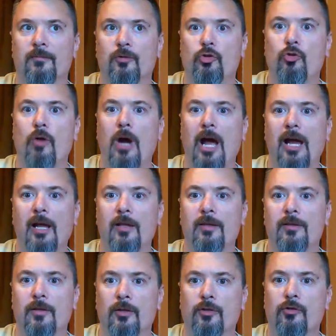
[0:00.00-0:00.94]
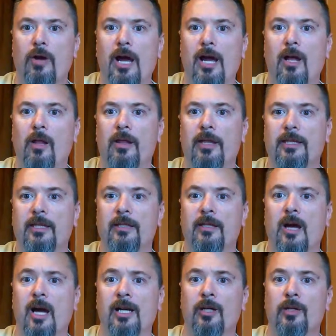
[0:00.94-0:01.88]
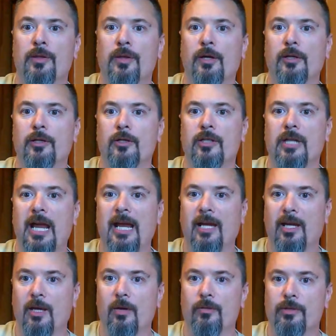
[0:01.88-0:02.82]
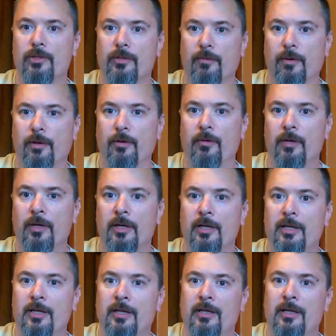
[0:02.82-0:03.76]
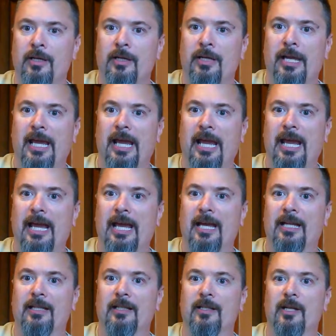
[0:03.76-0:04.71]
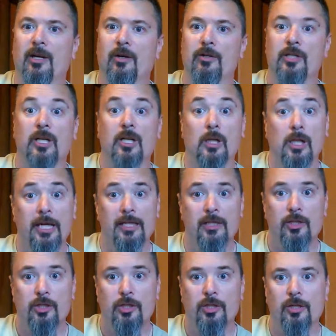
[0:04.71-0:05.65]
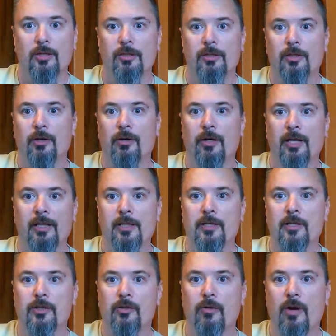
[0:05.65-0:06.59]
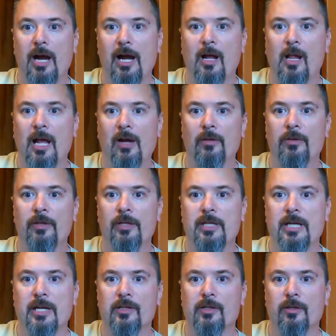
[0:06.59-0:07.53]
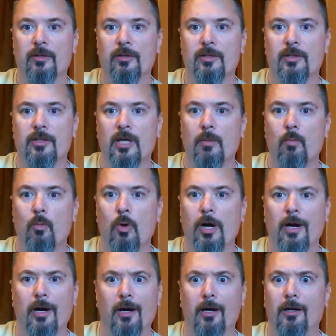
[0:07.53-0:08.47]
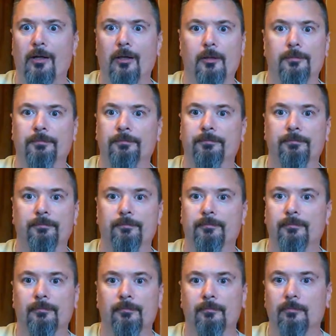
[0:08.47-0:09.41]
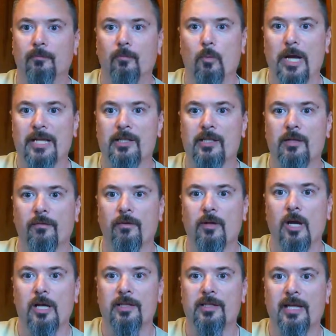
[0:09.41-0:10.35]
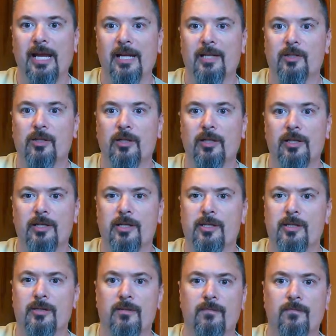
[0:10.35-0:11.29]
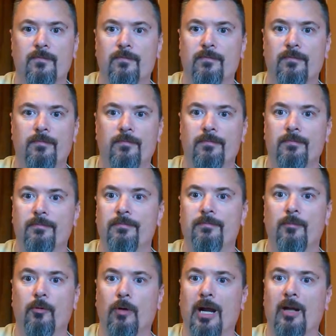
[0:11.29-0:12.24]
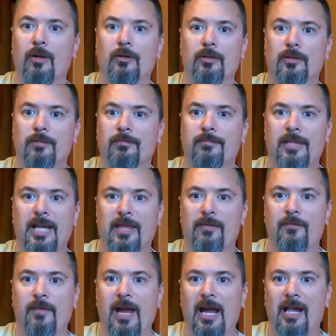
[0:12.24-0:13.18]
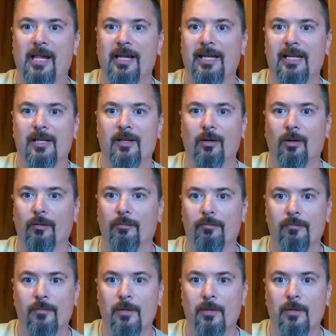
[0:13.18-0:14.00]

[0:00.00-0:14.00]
the trial that the Iron Thunder tank goes through. And there is a glitch during this trial out in the desert somewhere west of Los Angeles, around Death Valley or